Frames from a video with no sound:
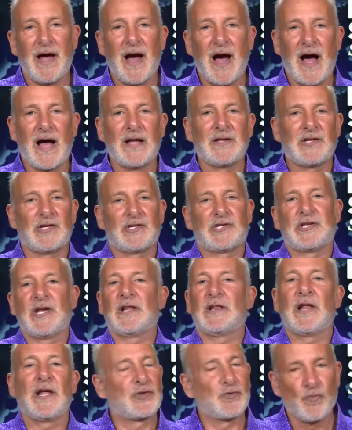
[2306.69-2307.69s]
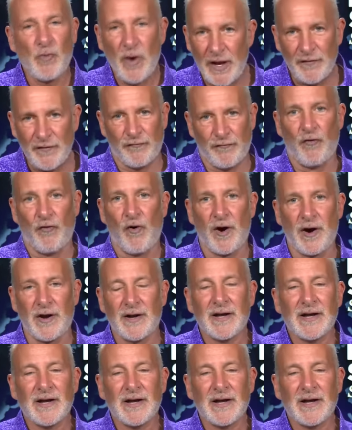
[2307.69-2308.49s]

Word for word: I just said let's wait for it